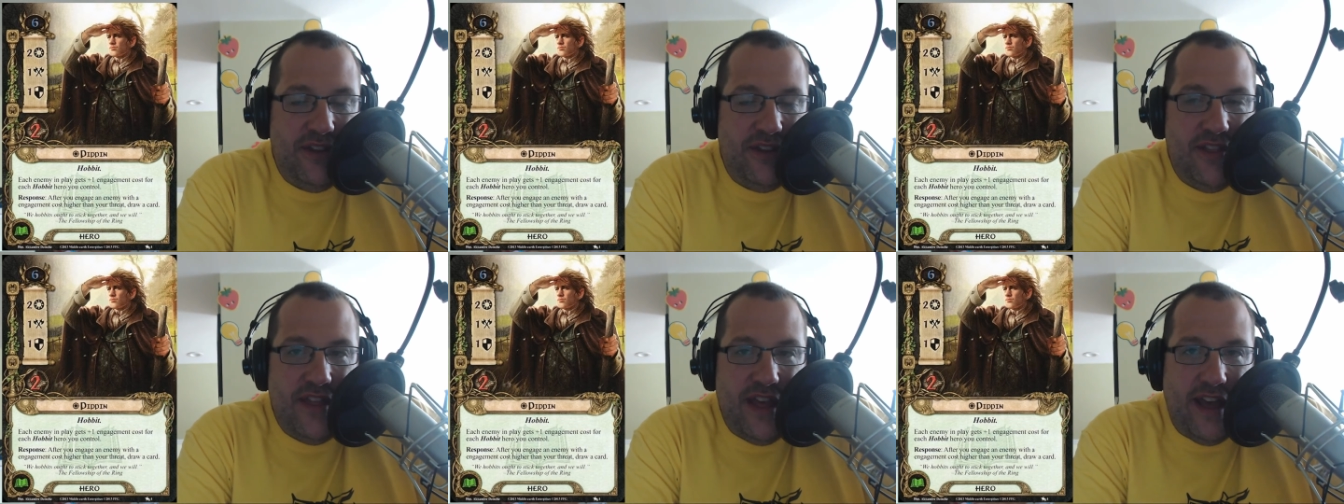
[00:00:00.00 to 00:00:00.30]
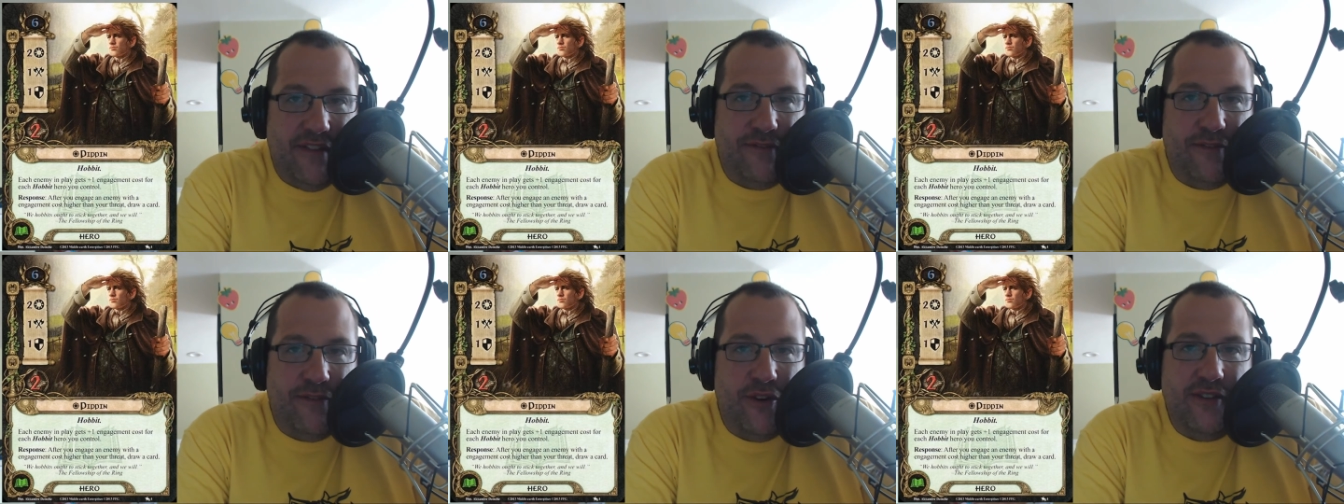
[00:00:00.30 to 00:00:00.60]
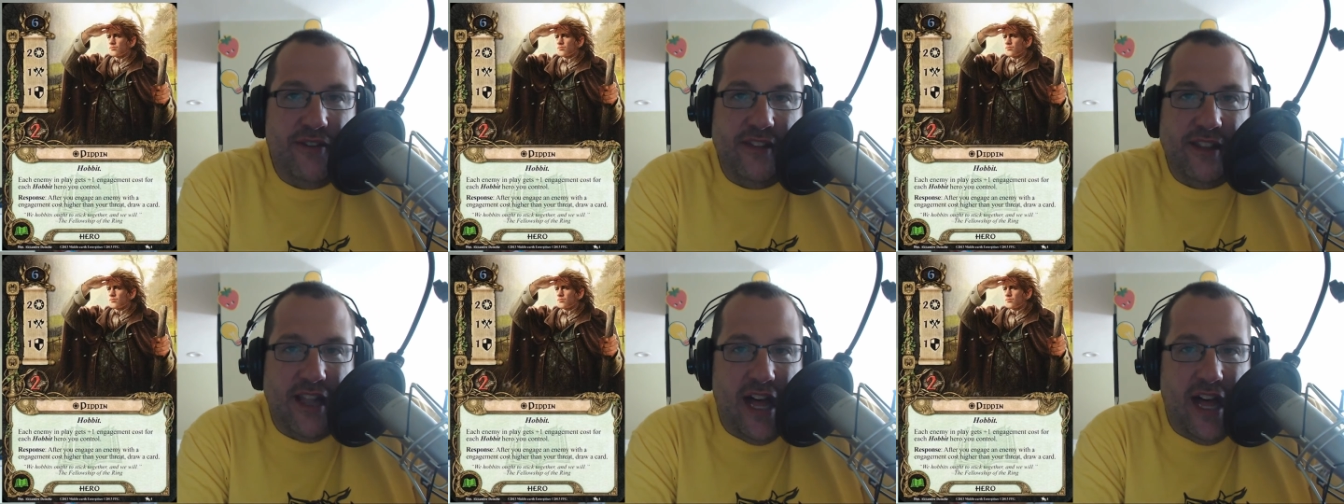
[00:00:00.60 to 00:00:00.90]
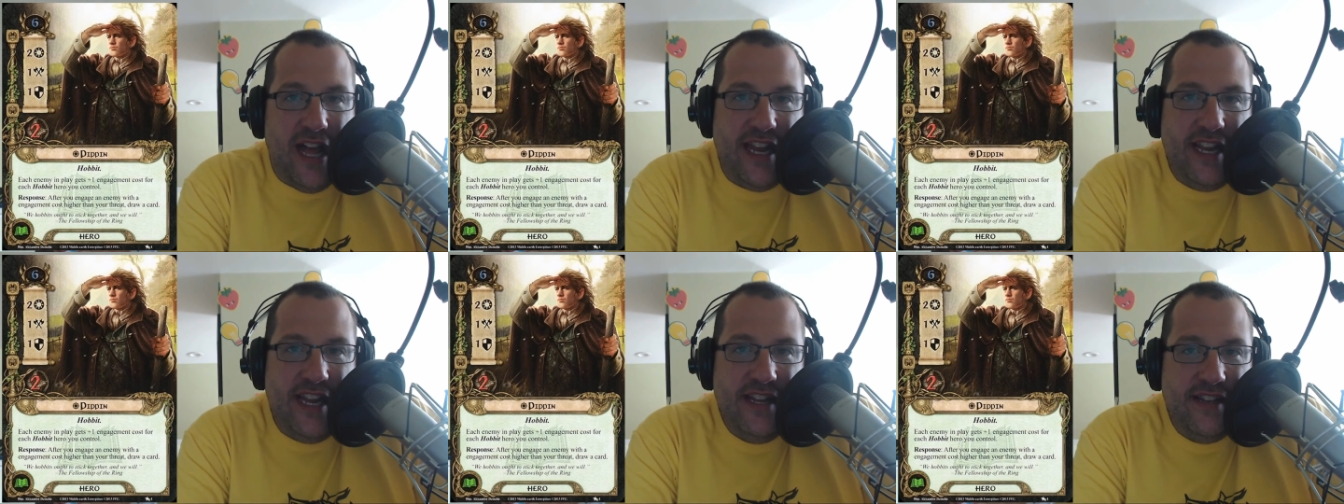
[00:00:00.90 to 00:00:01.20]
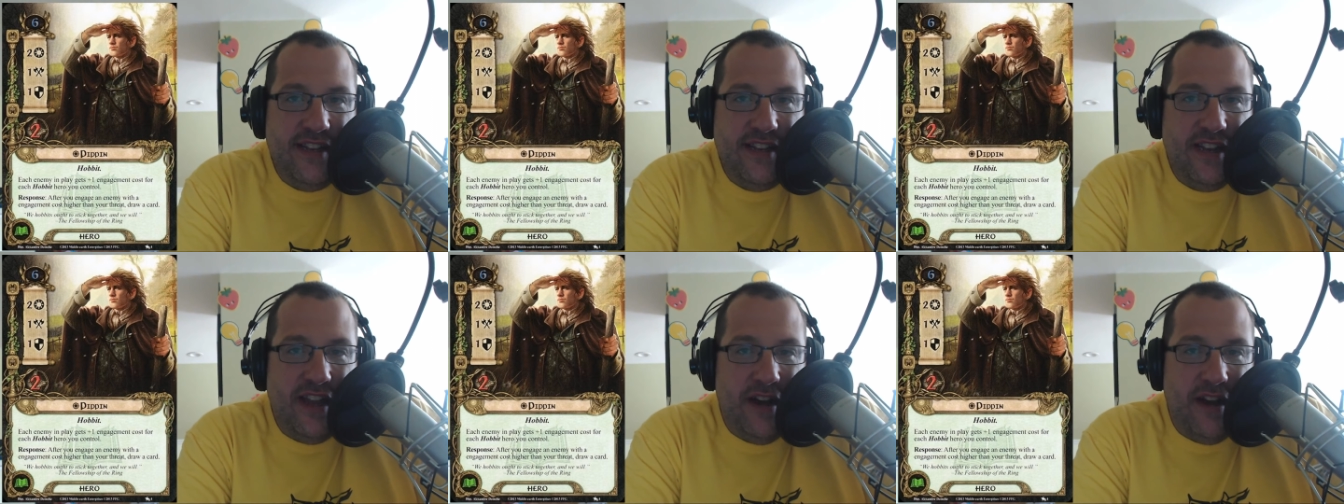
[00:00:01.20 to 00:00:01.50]
that first
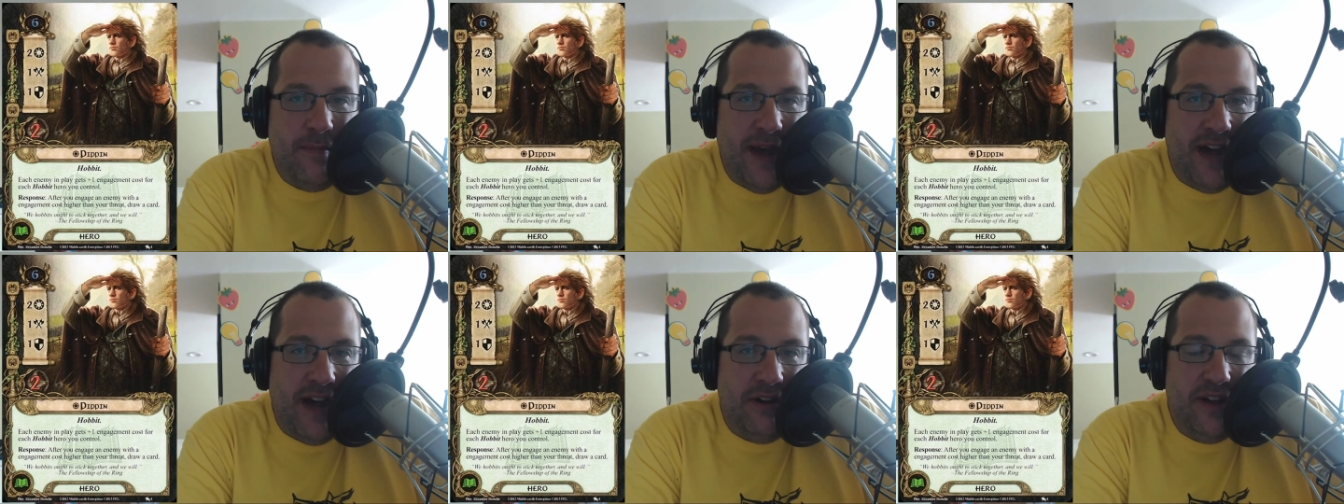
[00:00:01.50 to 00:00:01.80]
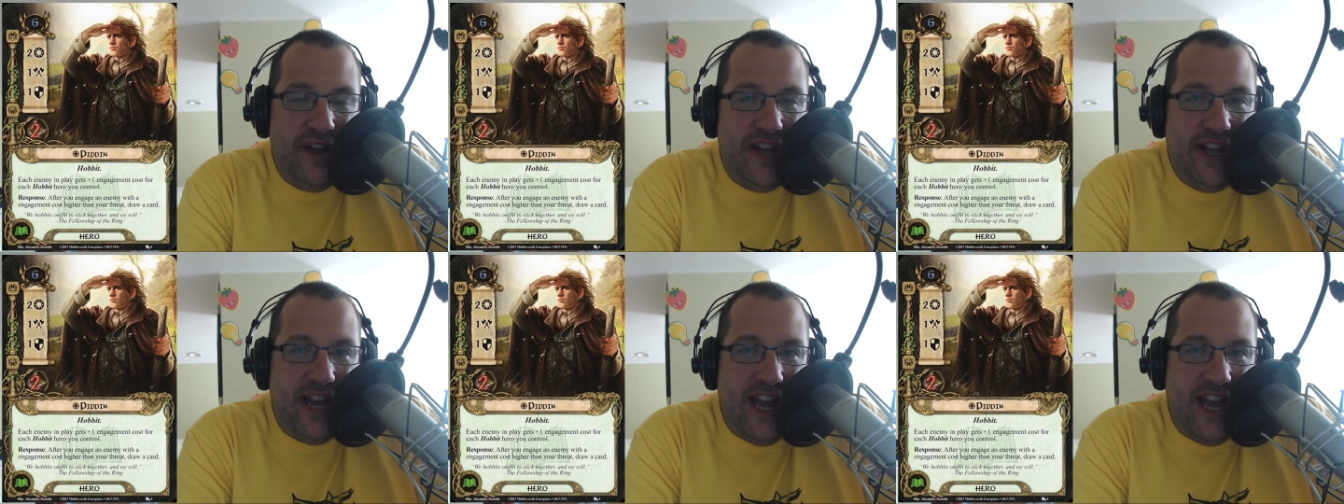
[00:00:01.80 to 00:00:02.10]
line about